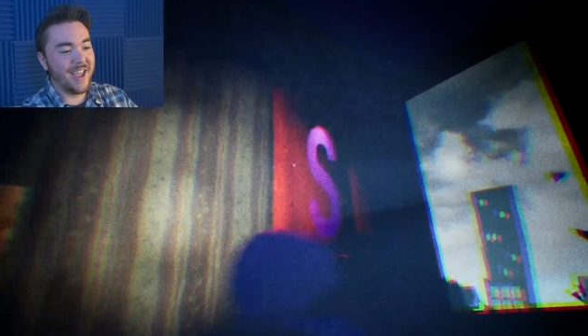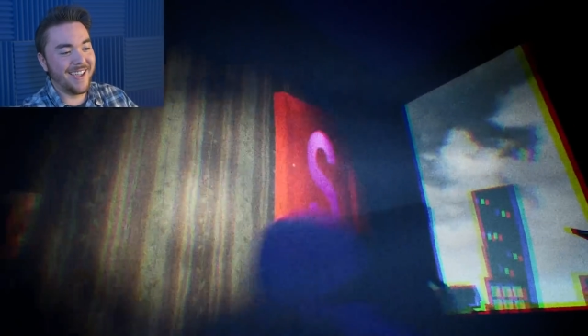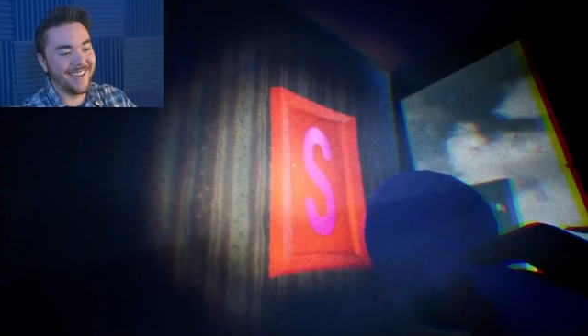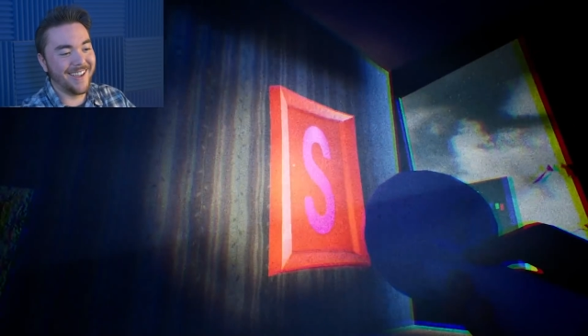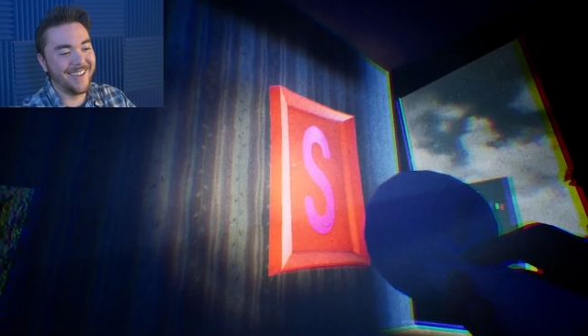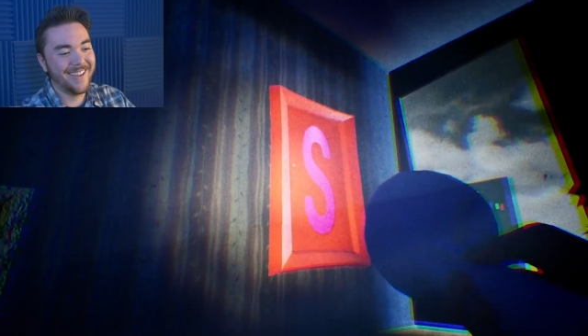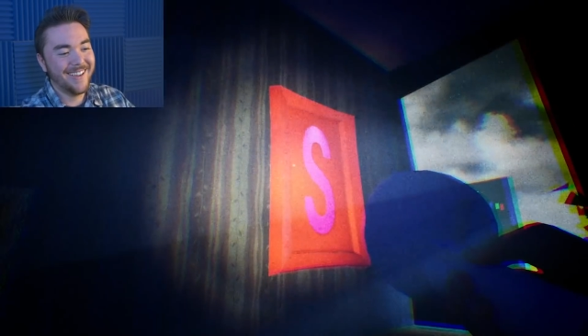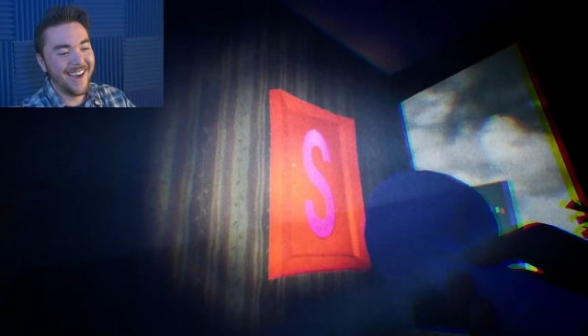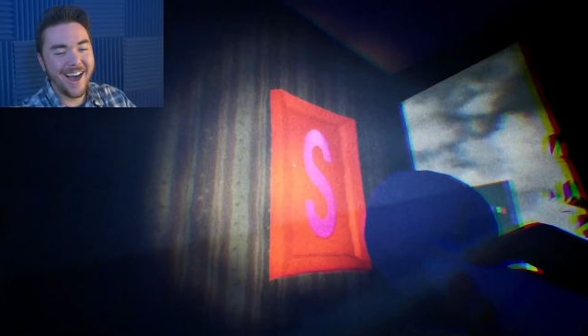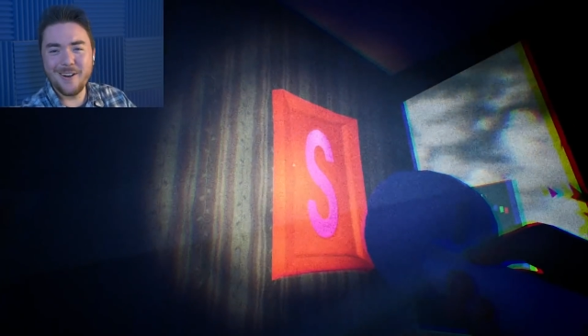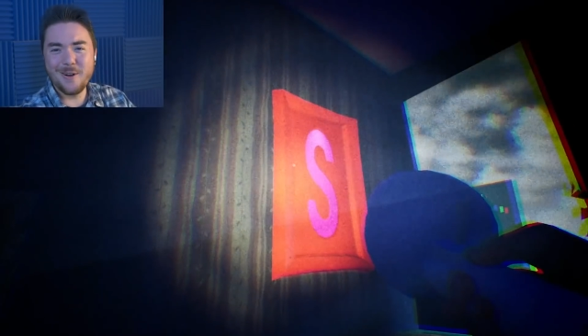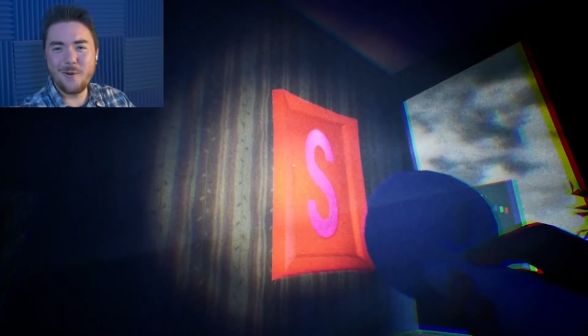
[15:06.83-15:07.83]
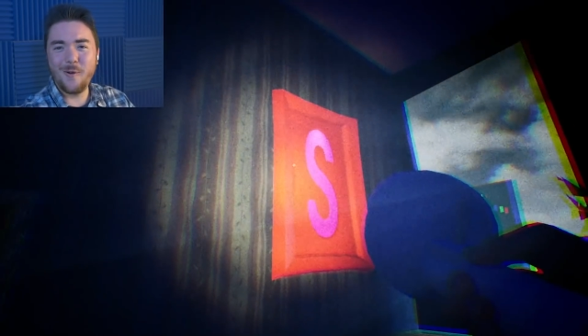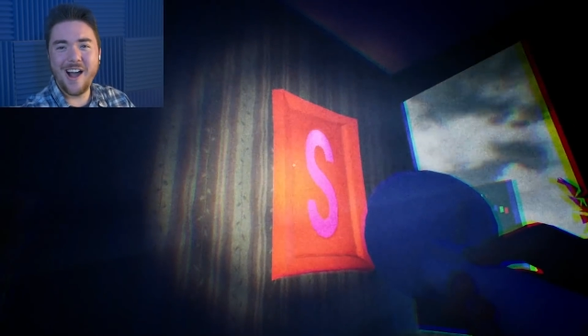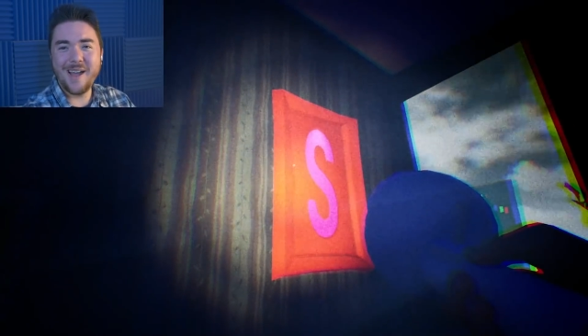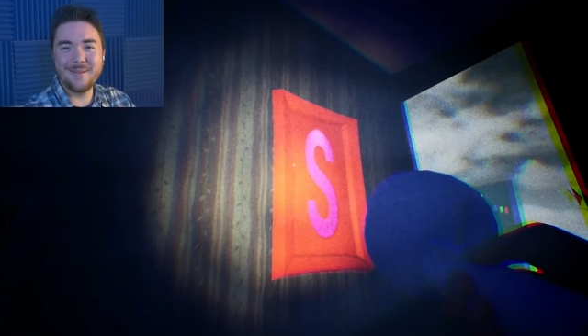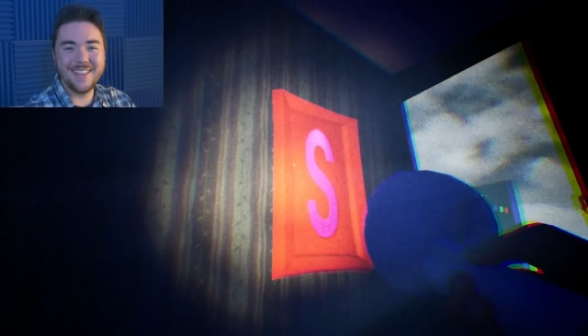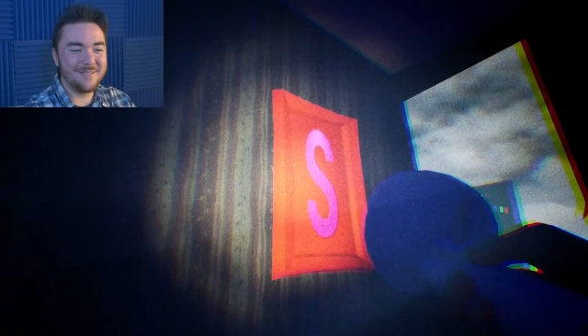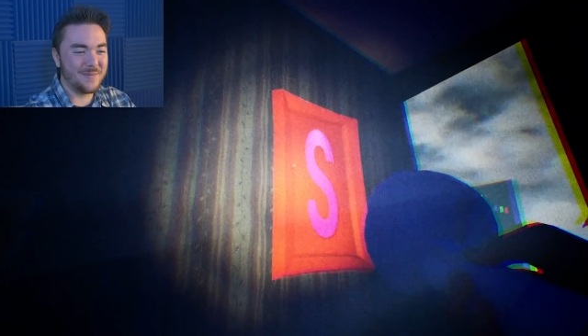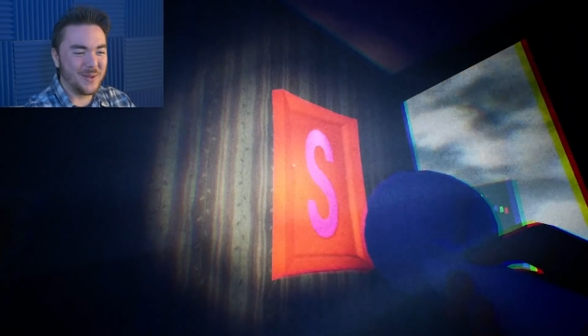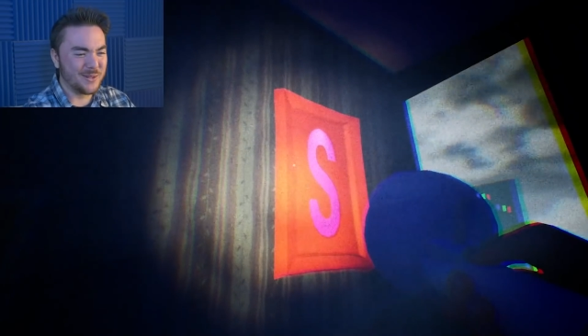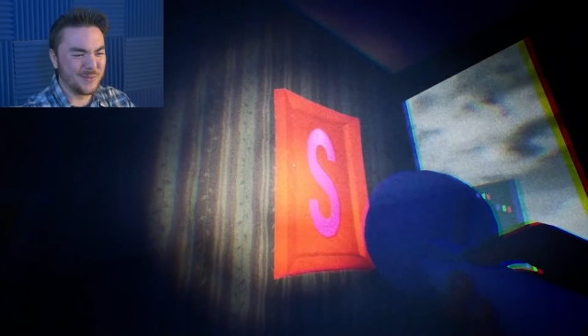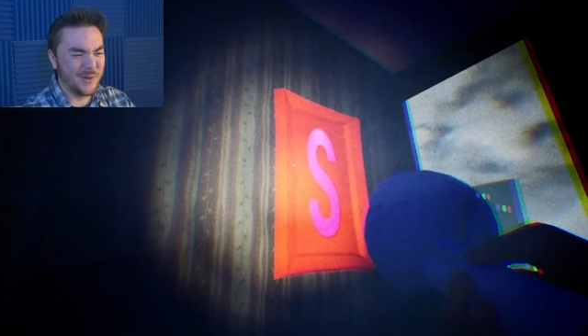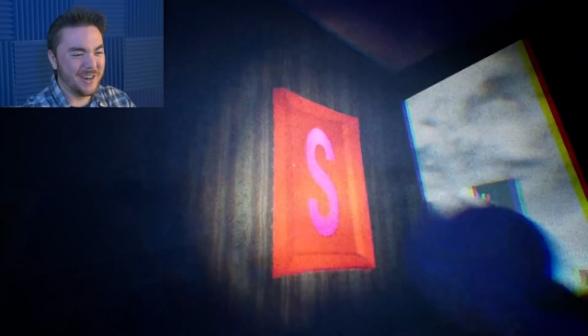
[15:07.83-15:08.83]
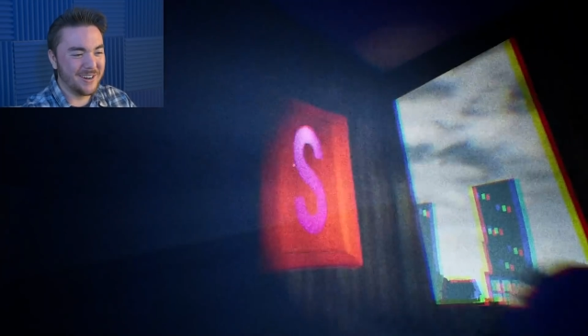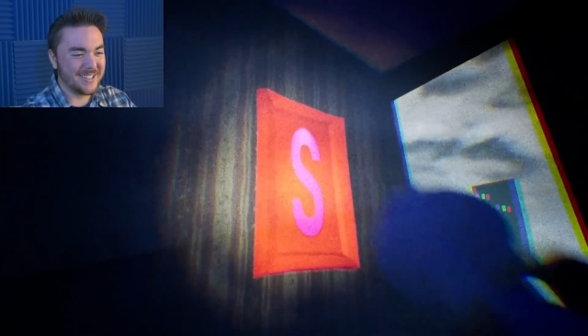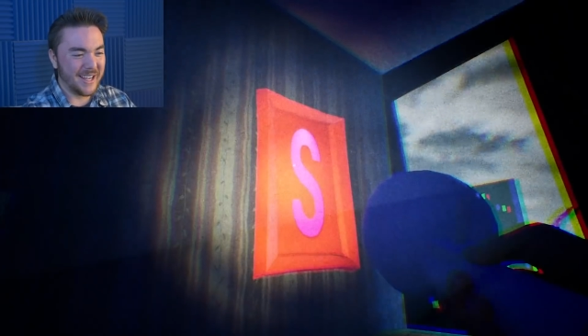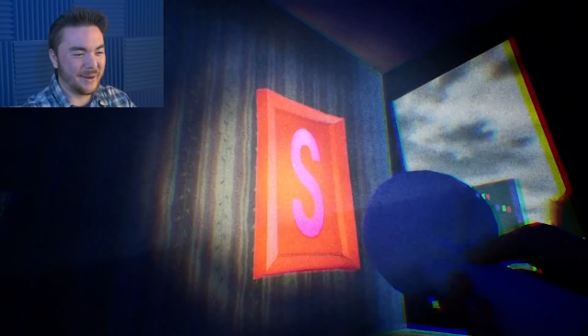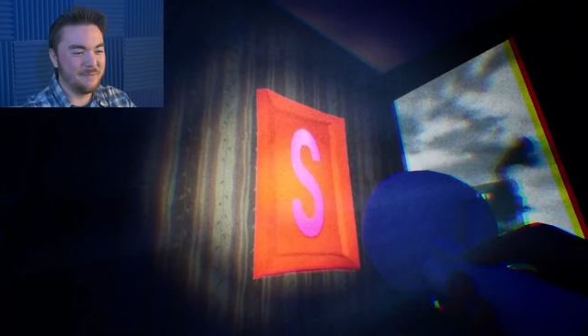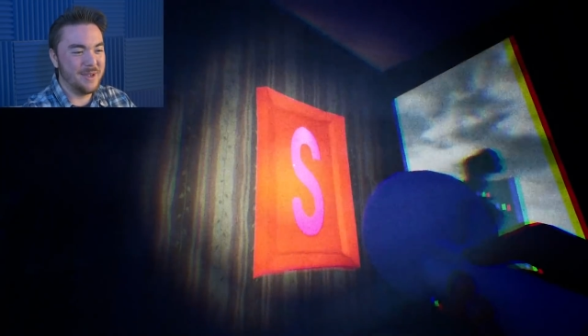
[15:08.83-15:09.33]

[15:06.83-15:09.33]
I don't know why, but that feels weird. It's like a